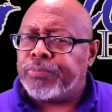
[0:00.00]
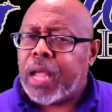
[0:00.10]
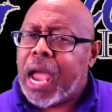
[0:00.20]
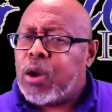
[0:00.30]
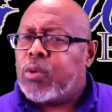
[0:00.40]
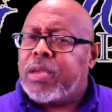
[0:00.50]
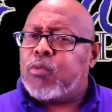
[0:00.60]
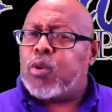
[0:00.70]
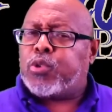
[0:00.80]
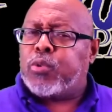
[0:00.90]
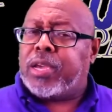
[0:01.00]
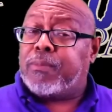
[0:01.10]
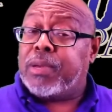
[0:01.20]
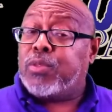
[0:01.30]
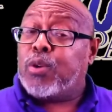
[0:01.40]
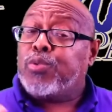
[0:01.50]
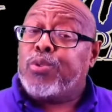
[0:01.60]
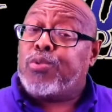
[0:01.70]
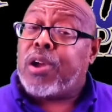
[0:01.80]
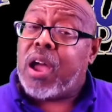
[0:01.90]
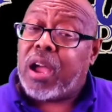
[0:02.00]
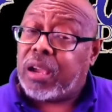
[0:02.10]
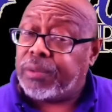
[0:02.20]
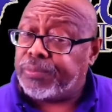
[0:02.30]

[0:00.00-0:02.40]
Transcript: I don't even want you to give me no new car.